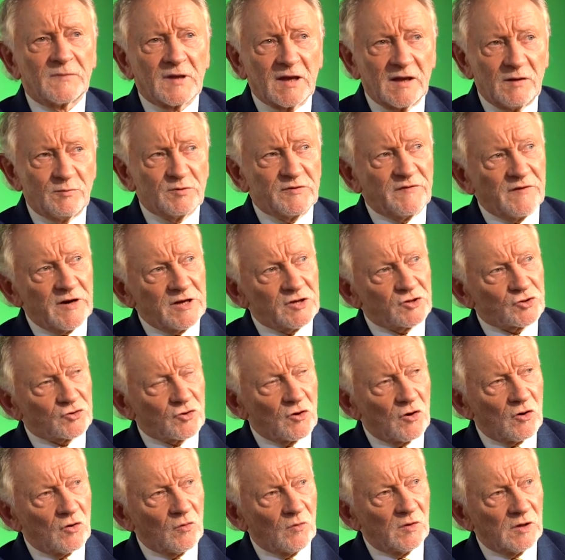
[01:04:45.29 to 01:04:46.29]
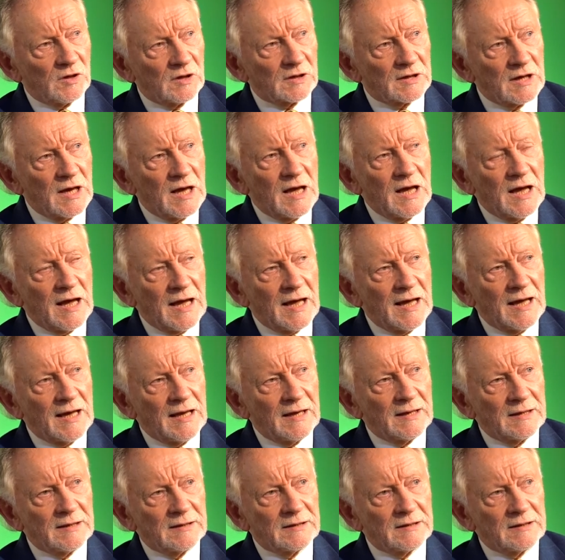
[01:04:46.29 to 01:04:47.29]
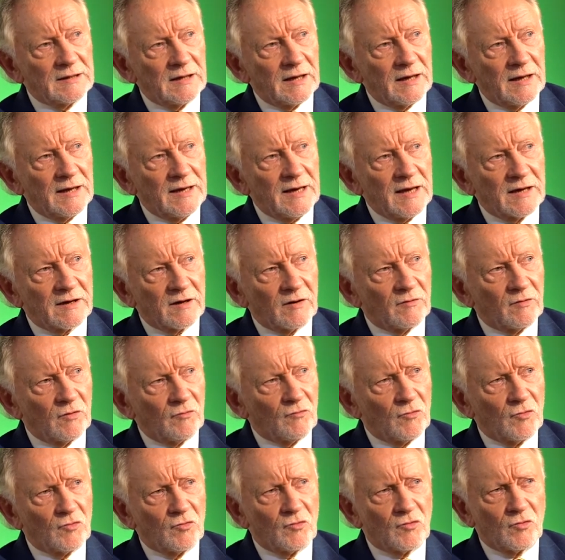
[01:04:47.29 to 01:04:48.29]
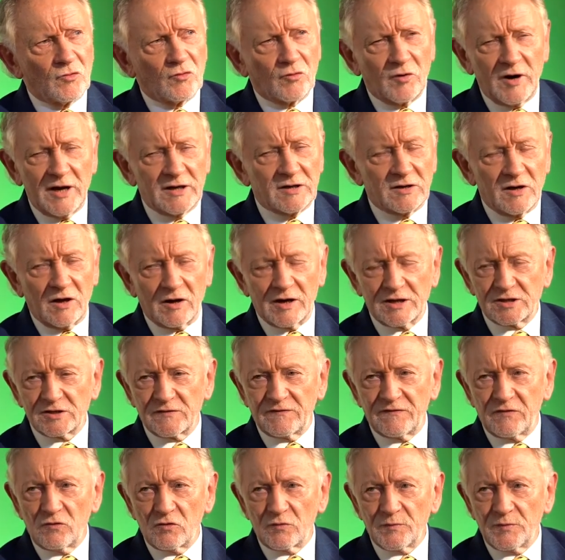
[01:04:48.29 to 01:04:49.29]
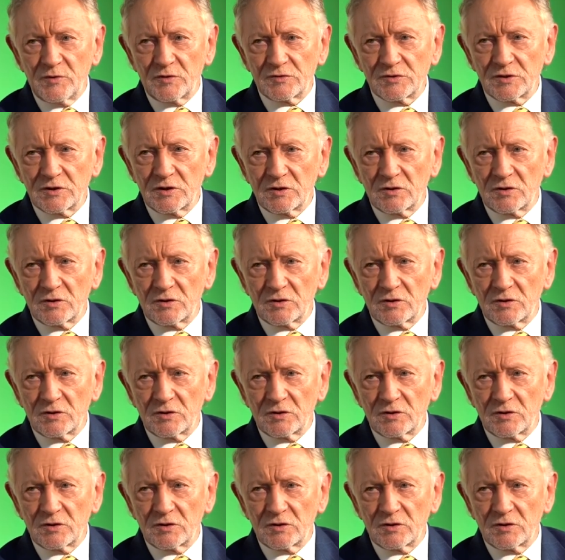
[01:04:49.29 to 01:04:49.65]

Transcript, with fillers: he was very strong willed and he had a great knowledge of folk music.